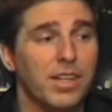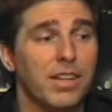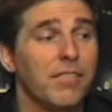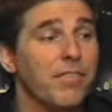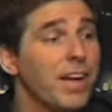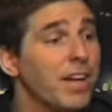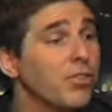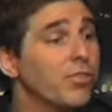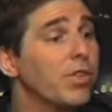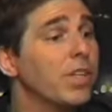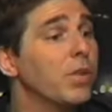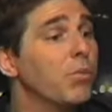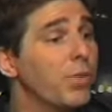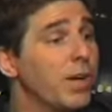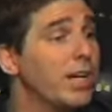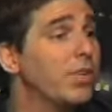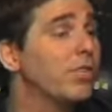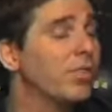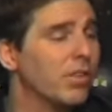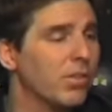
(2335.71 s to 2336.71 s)
and eventually
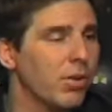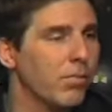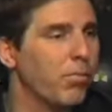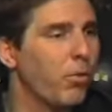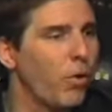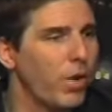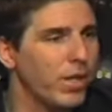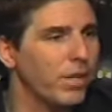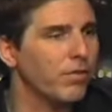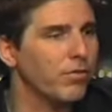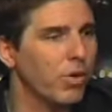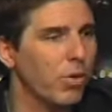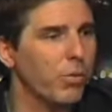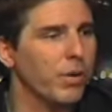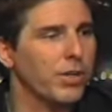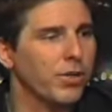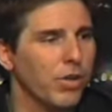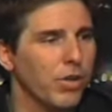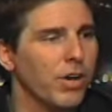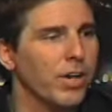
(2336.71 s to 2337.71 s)
reached their point of no
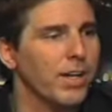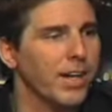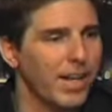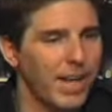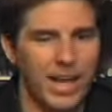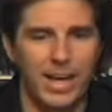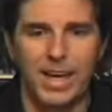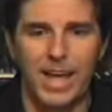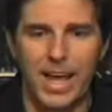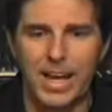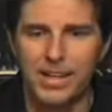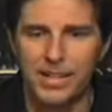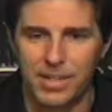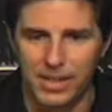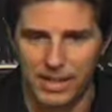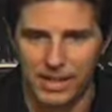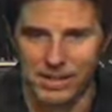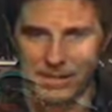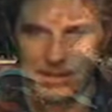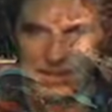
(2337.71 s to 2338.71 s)
return and, and ended
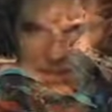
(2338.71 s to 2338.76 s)
it.